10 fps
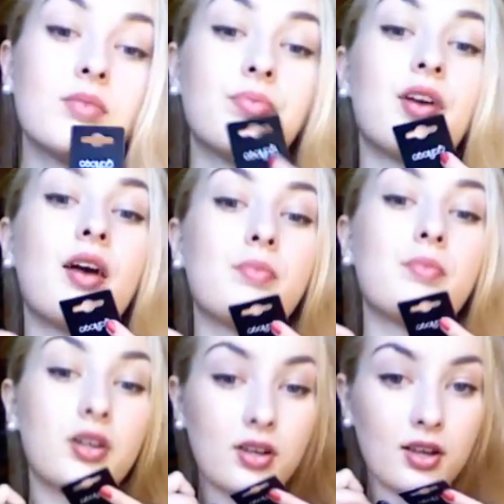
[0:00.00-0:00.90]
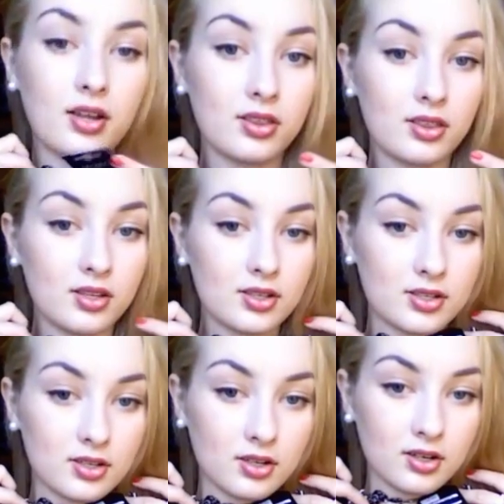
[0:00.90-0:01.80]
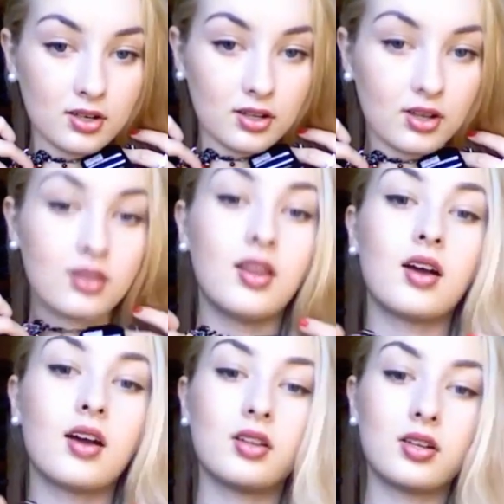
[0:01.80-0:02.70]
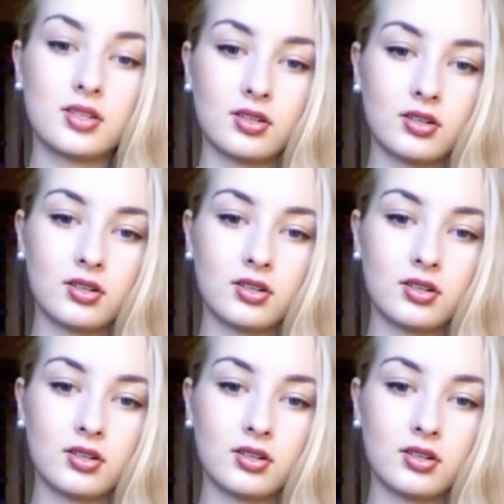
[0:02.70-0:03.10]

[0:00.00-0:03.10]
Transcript: in Primark, and this like necklace.